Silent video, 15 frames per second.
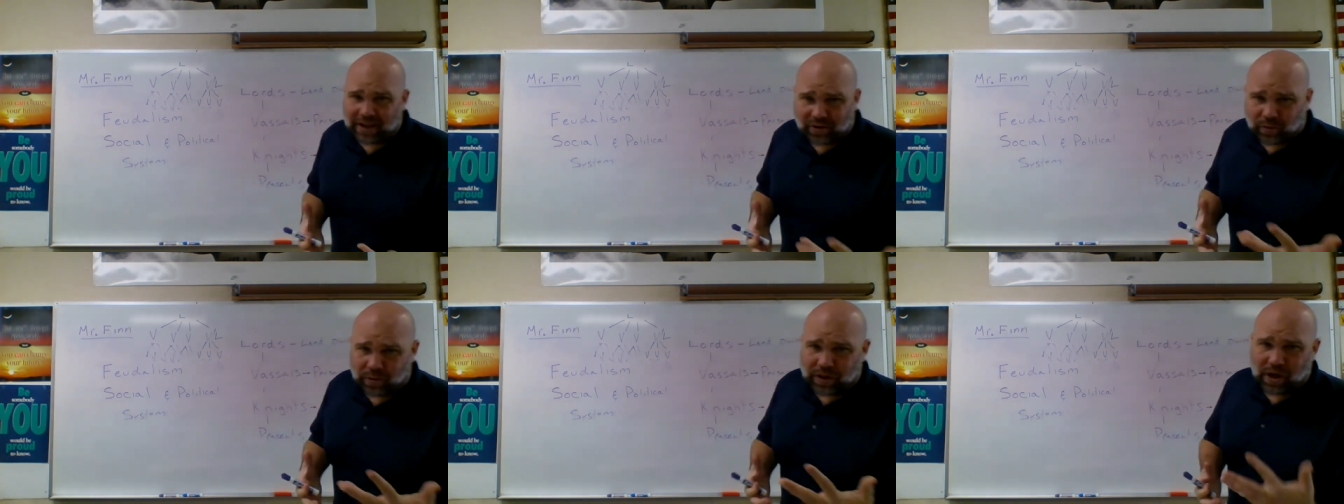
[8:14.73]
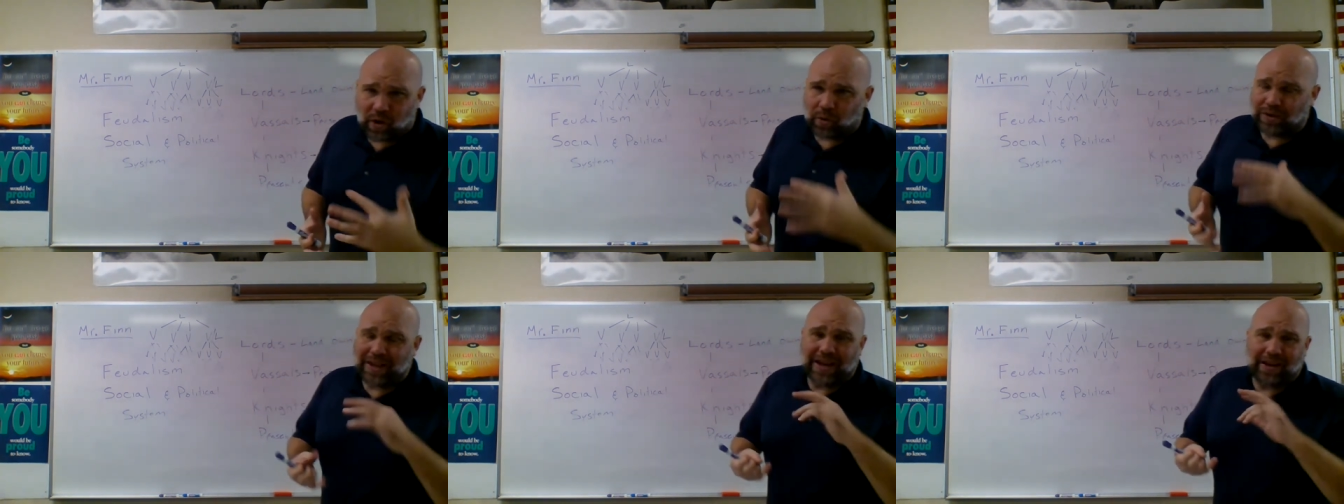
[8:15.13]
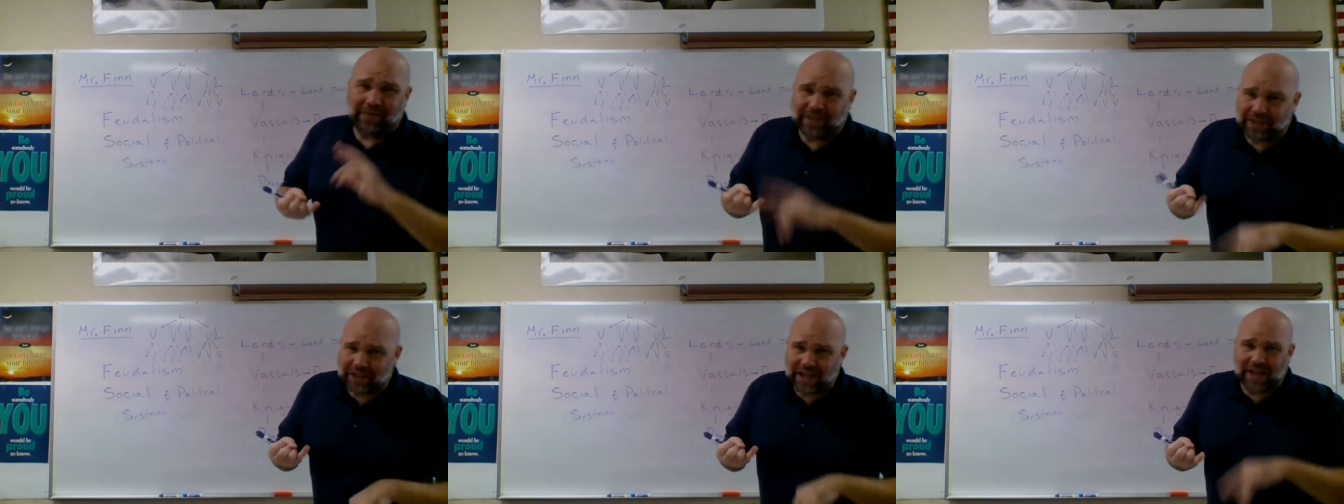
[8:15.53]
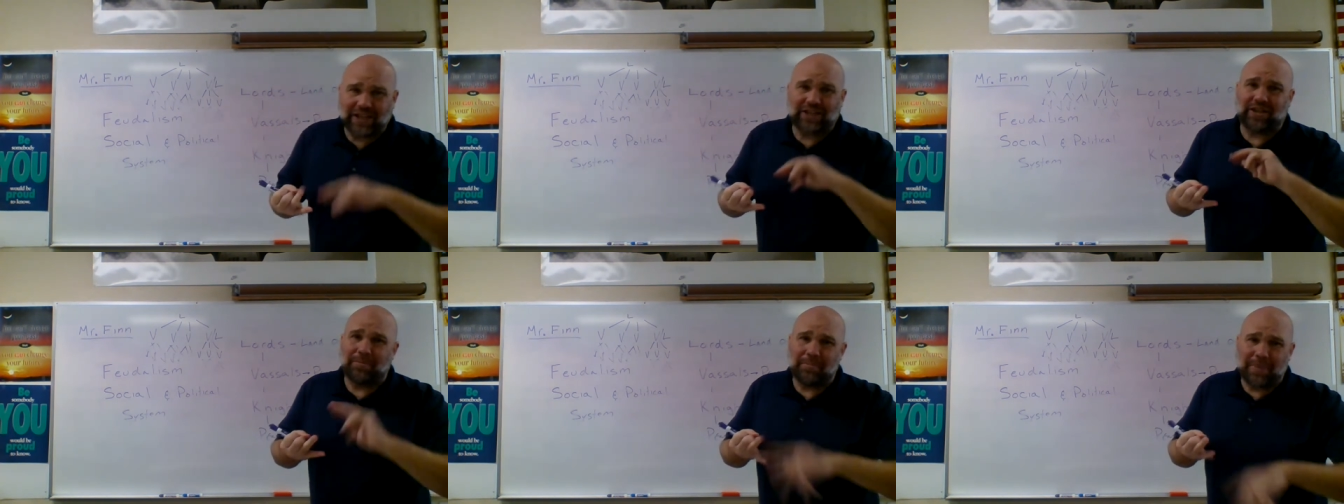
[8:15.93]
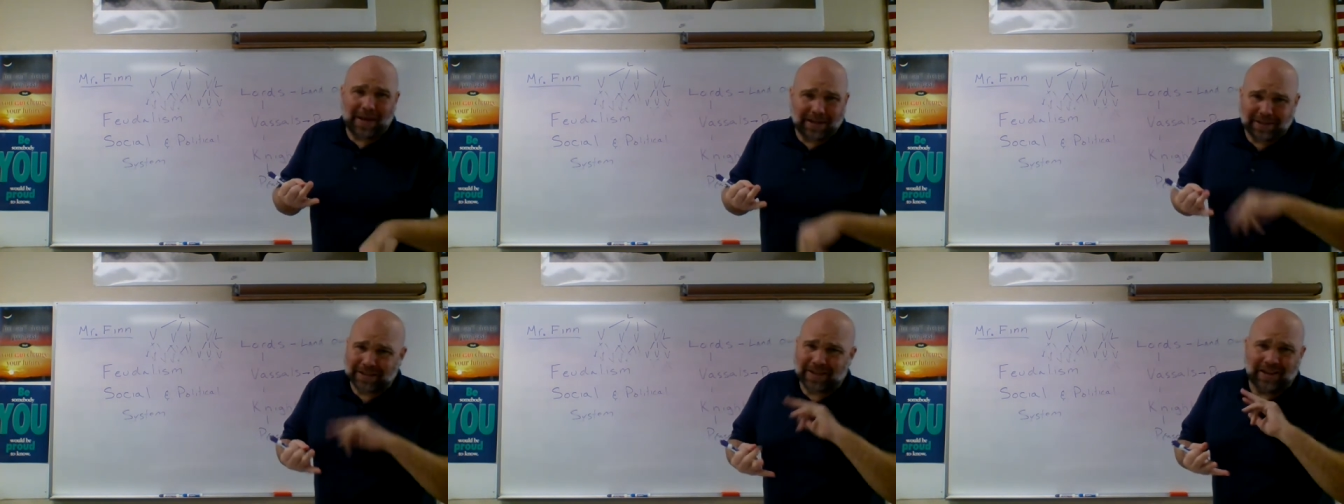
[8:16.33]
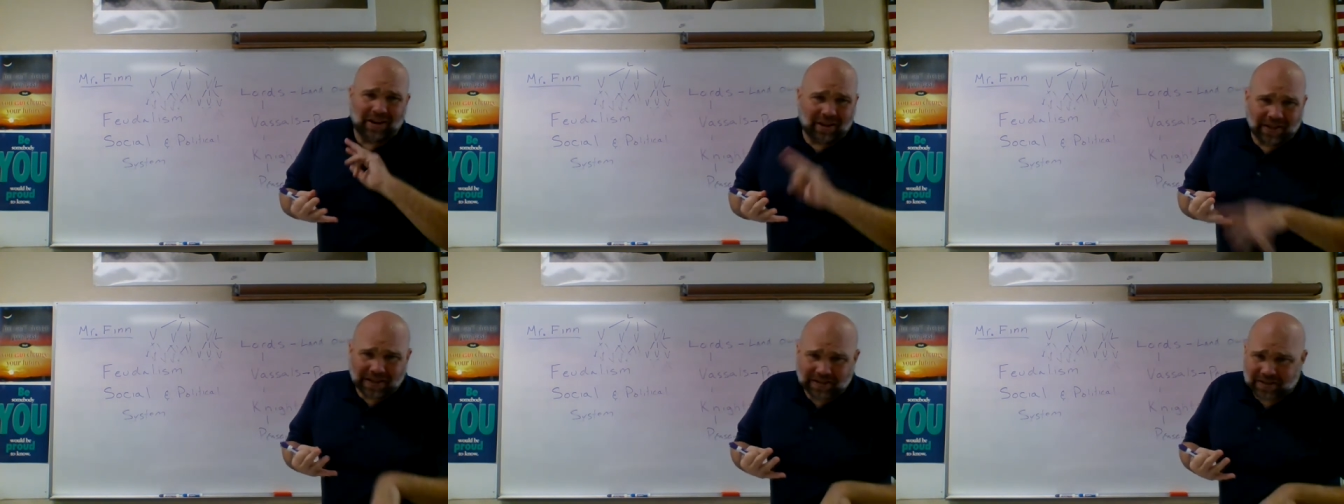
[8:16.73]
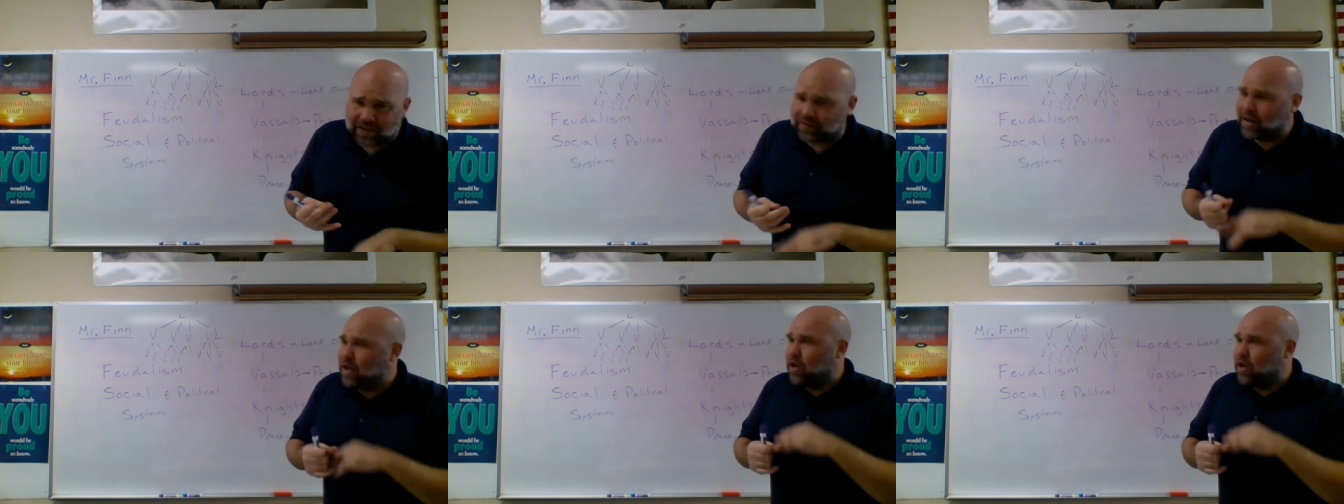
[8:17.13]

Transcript: as we know, with lack of education and medicine and all that stuff,